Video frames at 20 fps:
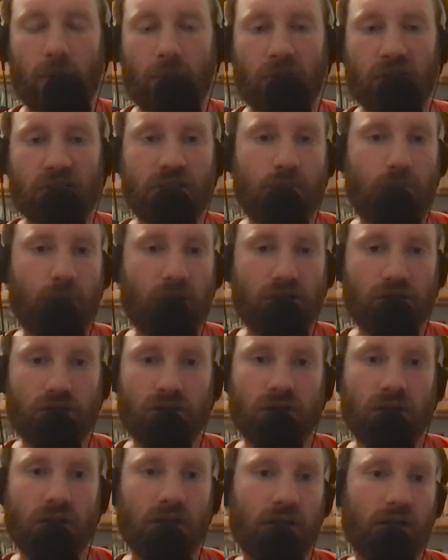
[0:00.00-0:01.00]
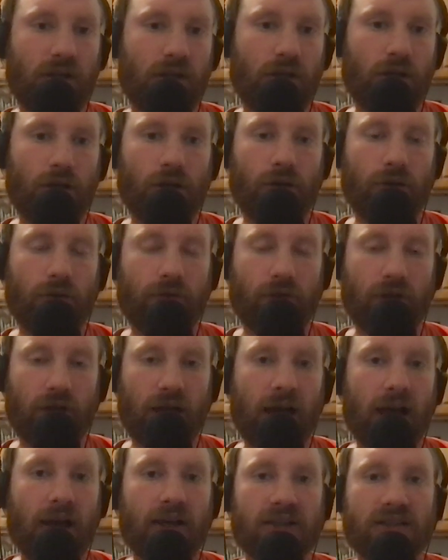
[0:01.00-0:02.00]
especially, for
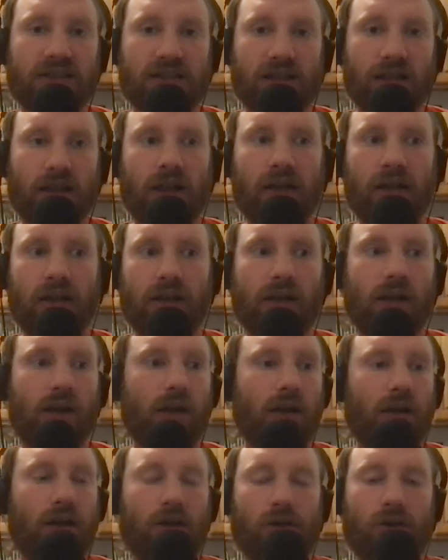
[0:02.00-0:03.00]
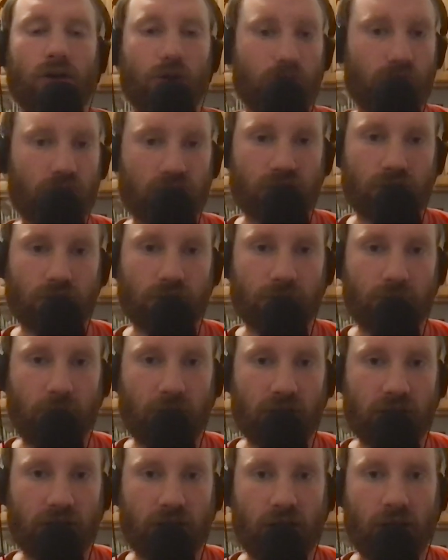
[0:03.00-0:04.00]
guys like, no
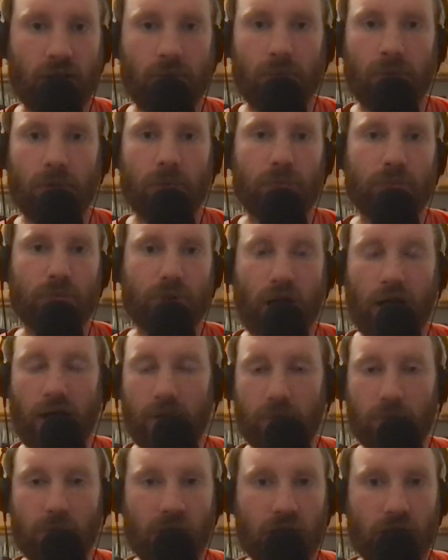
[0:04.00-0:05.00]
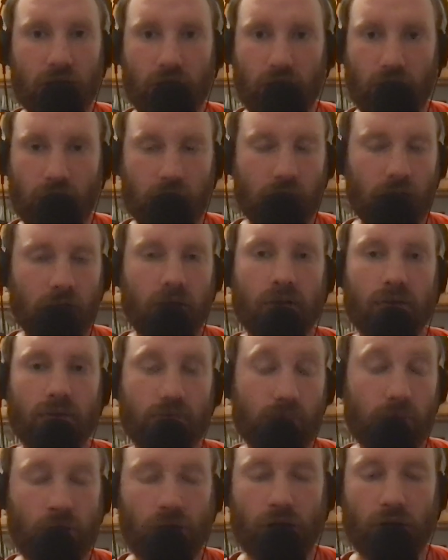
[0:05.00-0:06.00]
disrespect to them, but Brian Baker and,
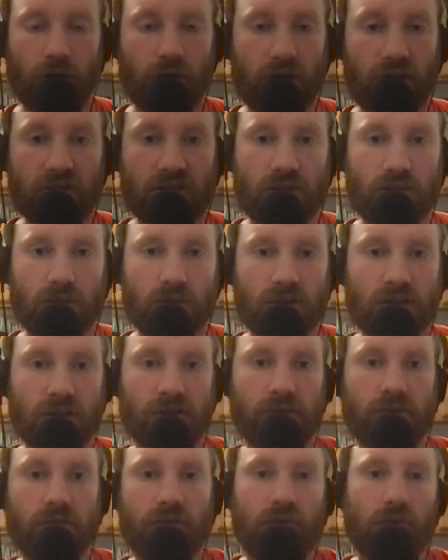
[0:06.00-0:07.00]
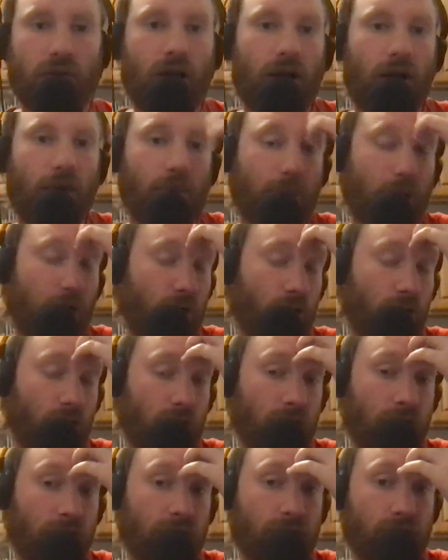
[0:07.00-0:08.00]
these sorts of middle
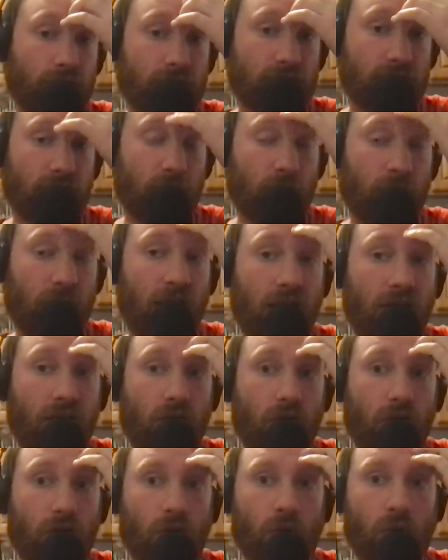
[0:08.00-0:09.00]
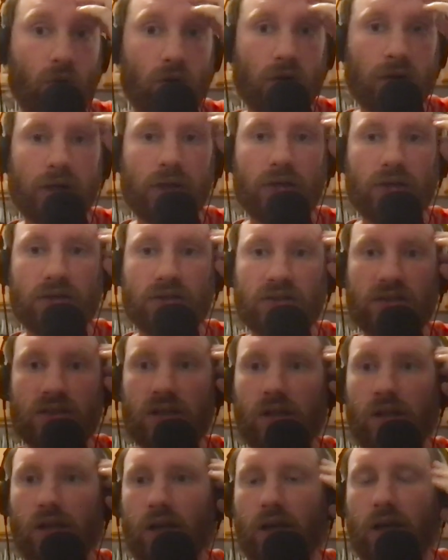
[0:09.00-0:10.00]
relievers that we have on the Orioles,
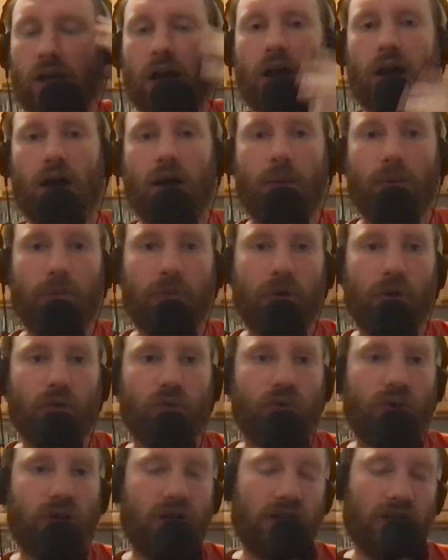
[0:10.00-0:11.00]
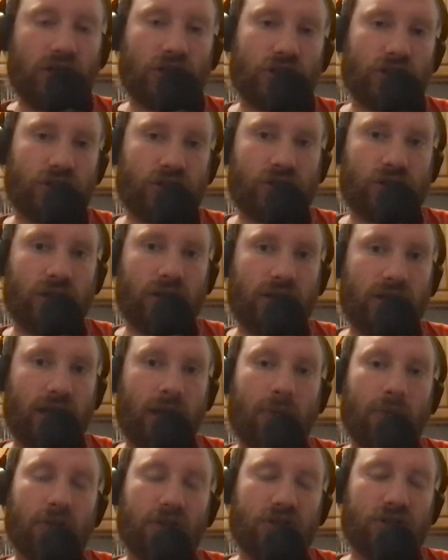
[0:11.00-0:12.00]
really just
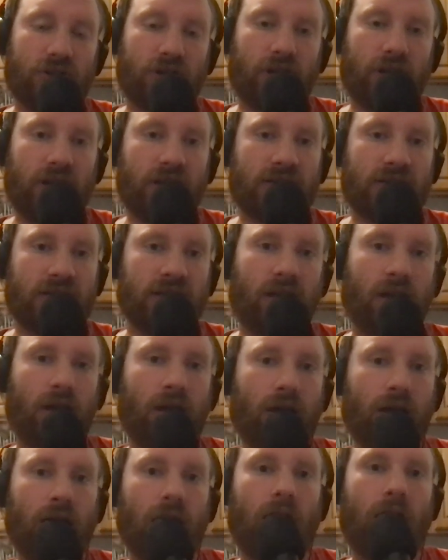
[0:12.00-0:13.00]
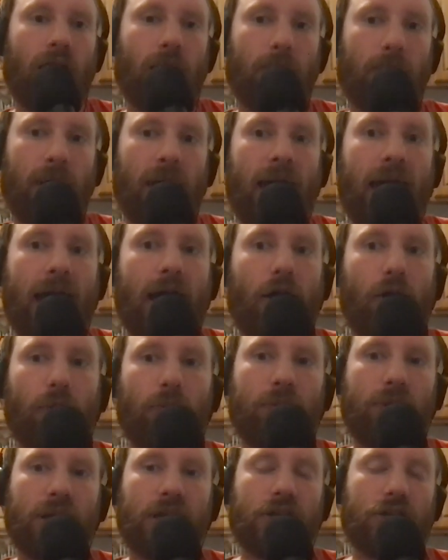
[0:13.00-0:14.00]
demonstrates how
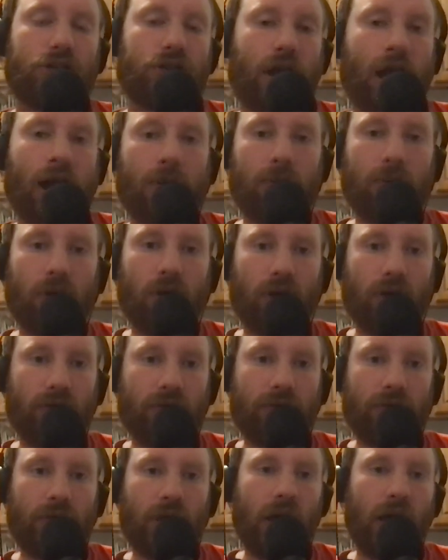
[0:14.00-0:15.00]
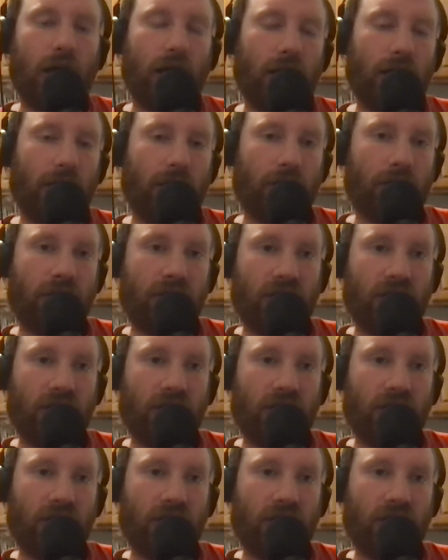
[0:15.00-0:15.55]
big a drop off how